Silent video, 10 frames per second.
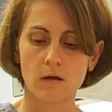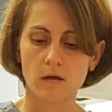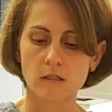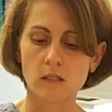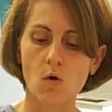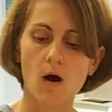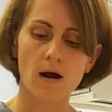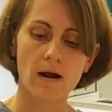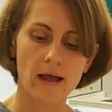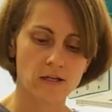So
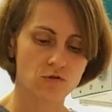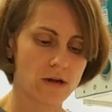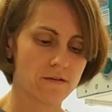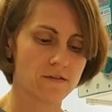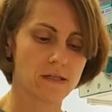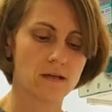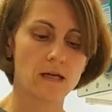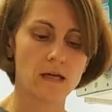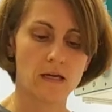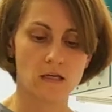our x-ray
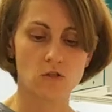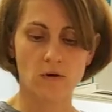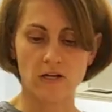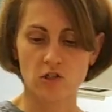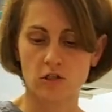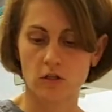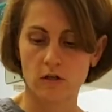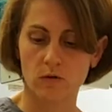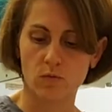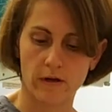facility is
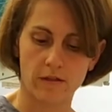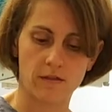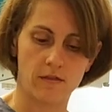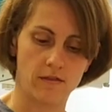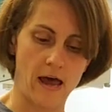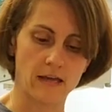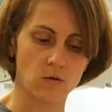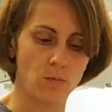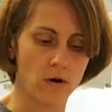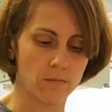registered with that
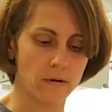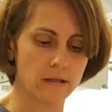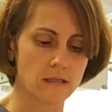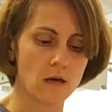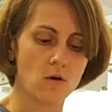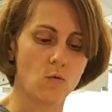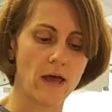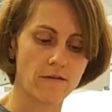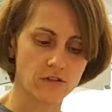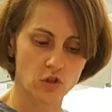department. We
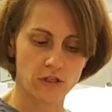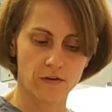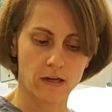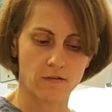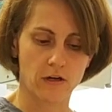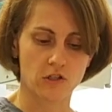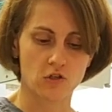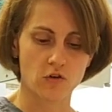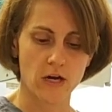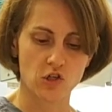have a certificate of
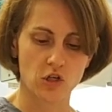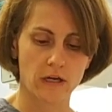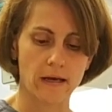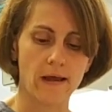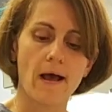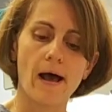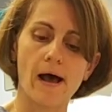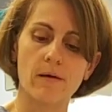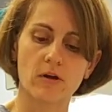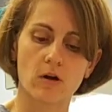registration.
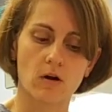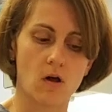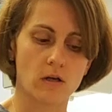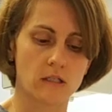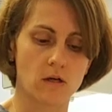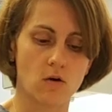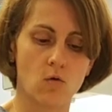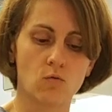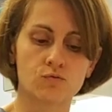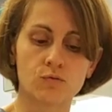There are
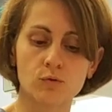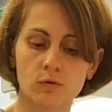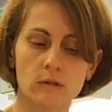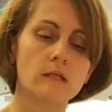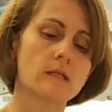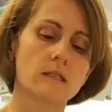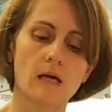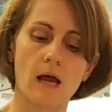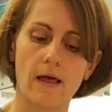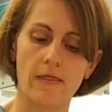also rules
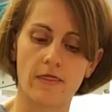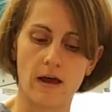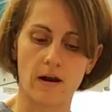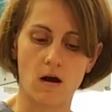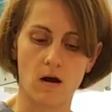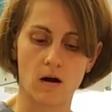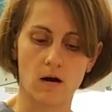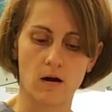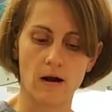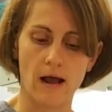that
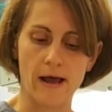are